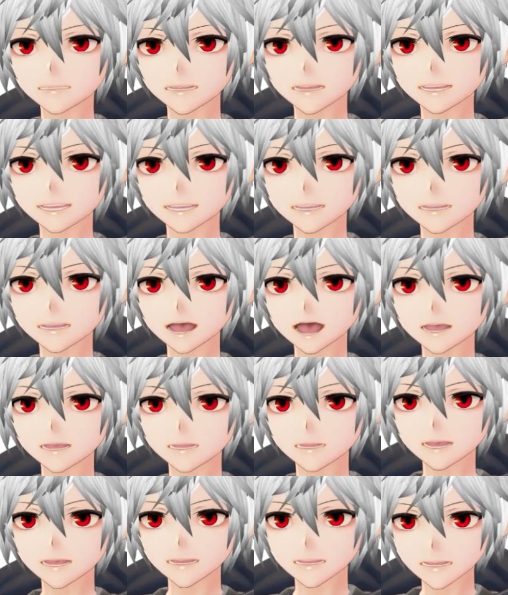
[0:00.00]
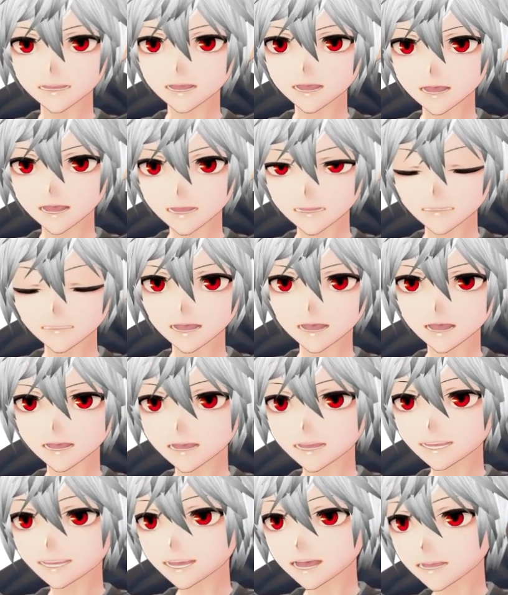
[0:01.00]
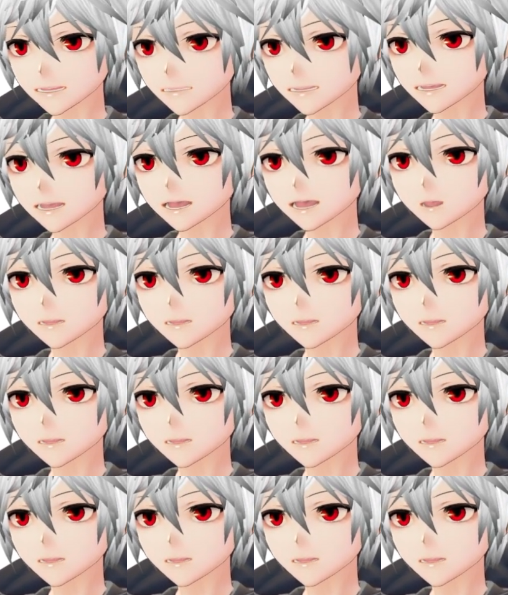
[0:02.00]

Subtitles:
and the pin key used to be the X key,